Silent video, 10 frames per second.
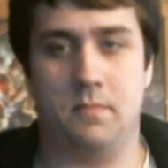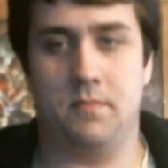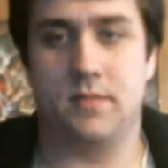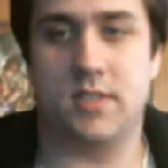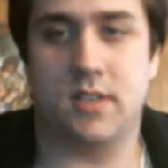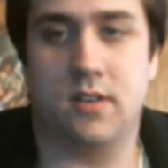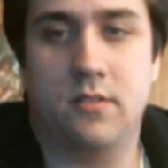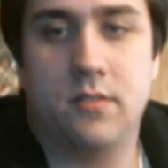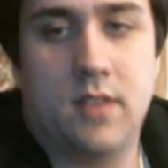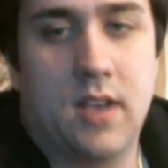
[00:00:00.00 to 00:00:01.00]
So,
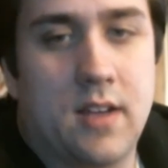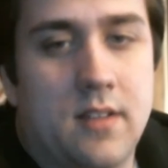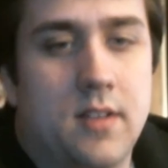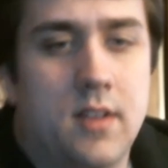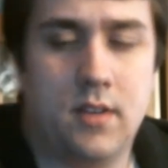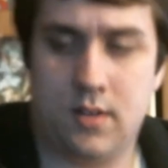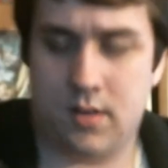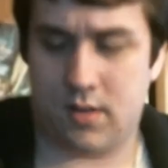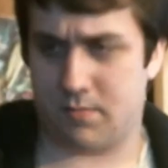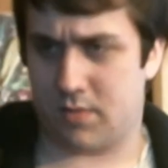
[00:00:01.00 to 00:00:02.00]
yeah.
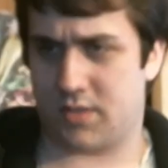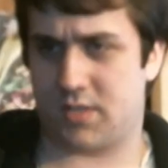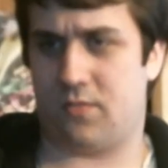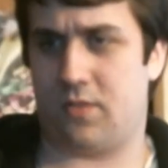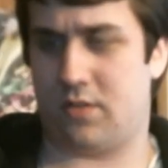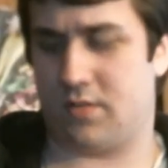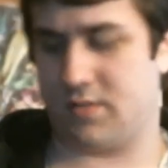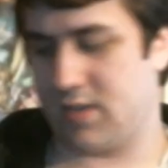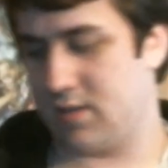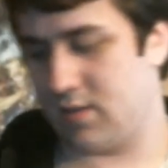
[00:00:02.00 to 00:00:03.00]
Also, phone is
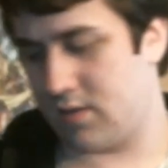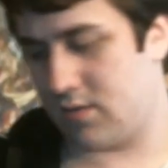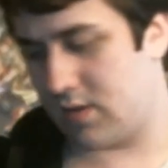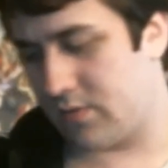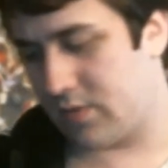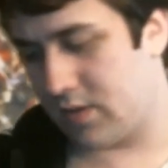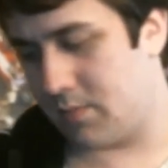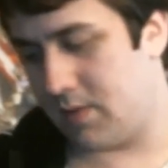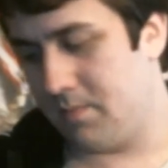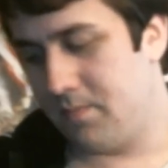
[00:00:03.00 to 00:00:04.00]
going off a little
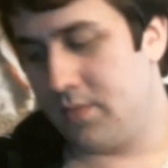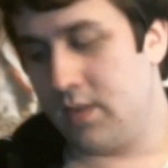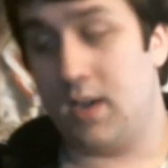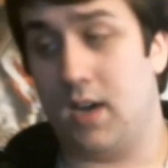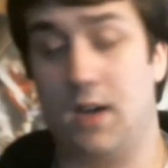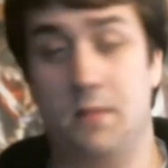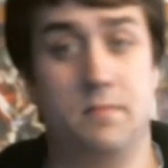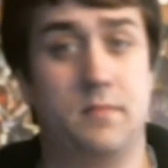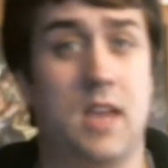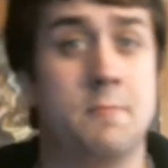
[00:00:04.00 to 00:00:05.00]
bit.
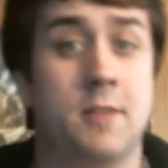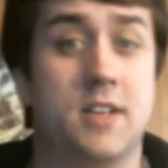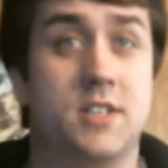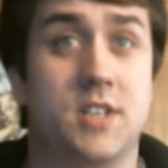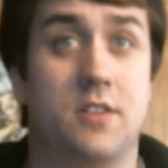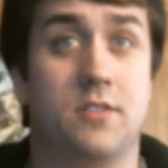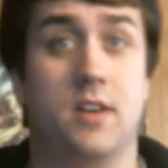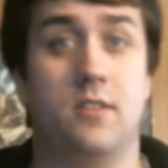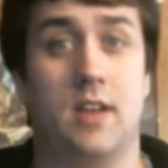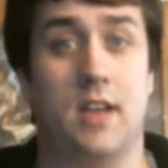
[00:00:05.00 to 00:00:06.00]
Gameplay in general,
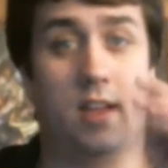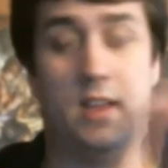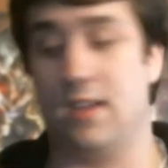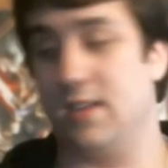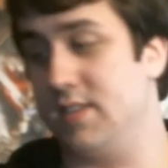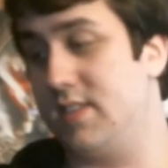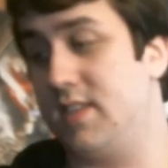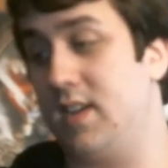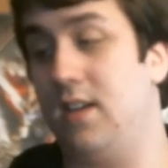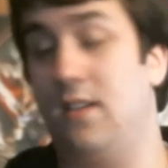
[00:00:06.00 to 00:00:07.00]
though, is
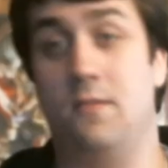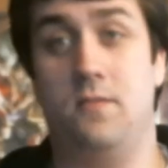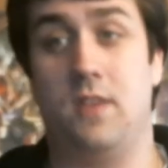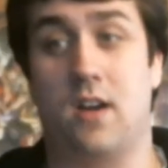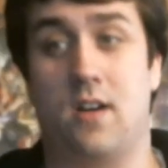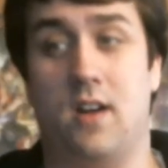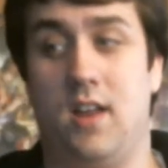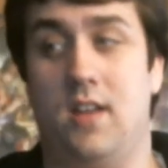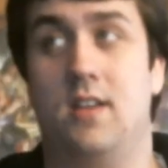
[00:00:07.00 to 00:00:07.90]
very...